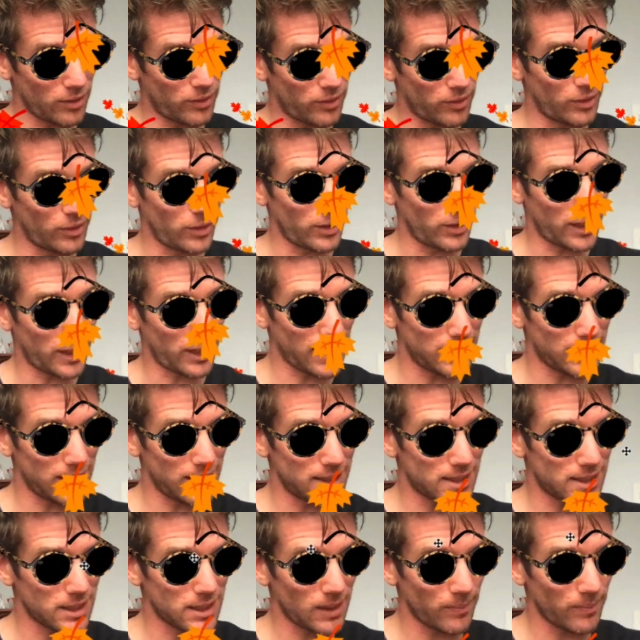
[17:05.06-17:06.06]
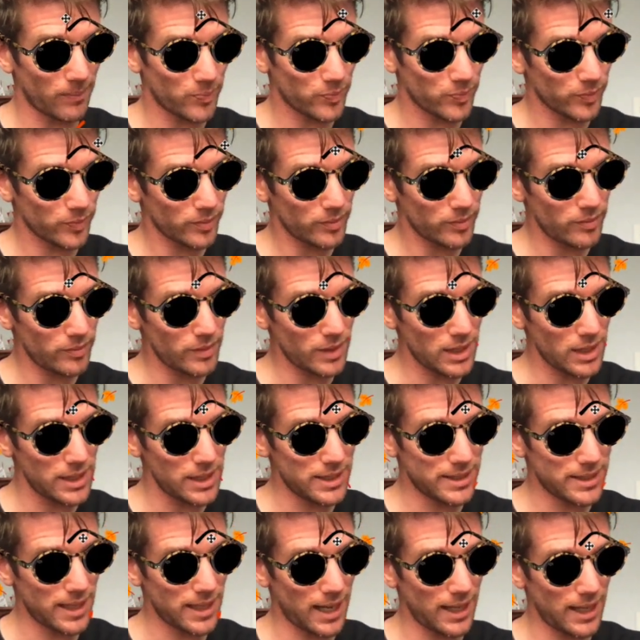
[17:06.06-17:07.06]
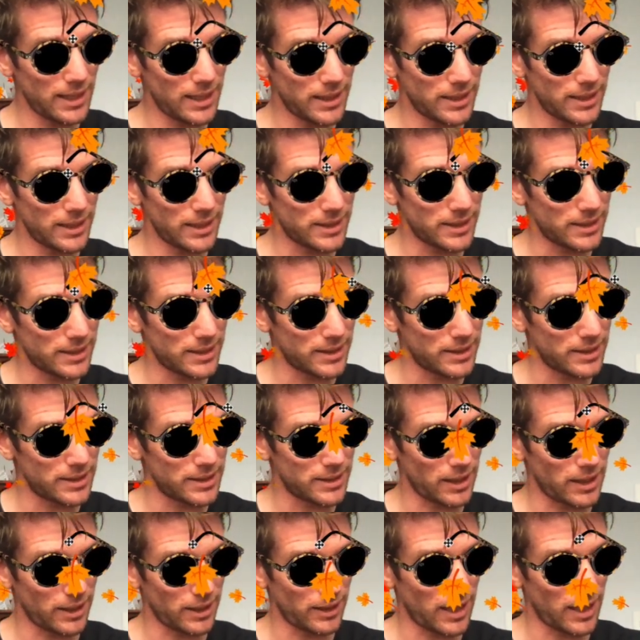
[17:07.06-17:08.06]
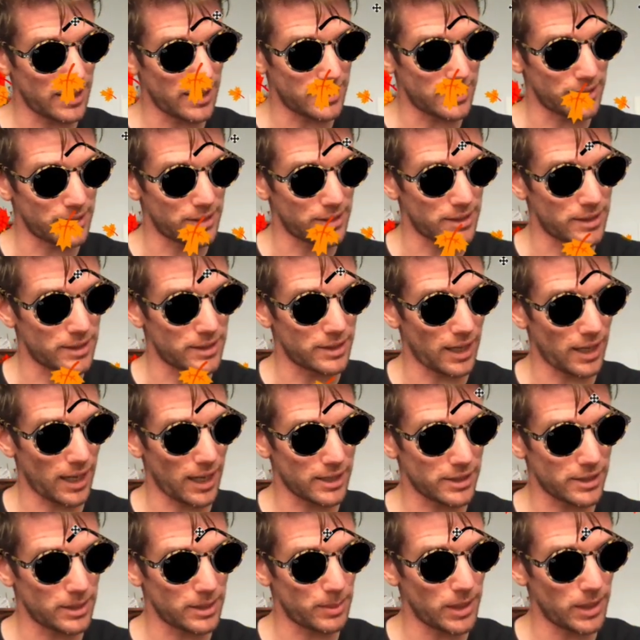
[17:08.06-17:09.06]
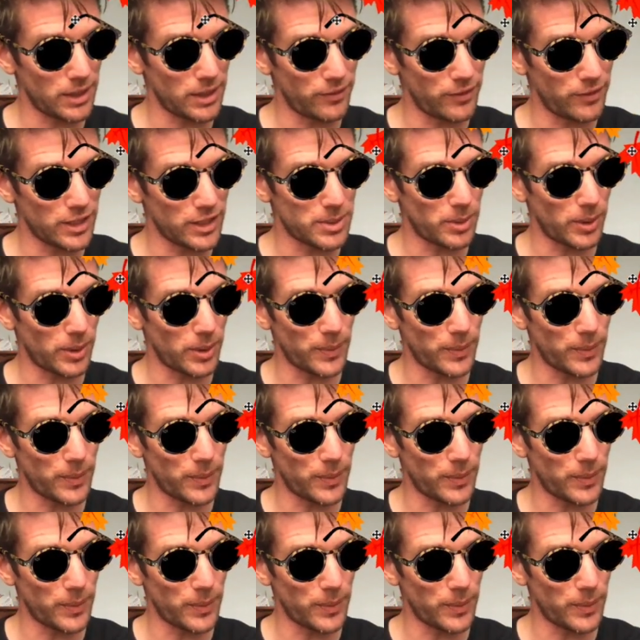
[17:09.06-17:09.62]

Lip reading: look at this side of this sunglasses, this should actually be invisible.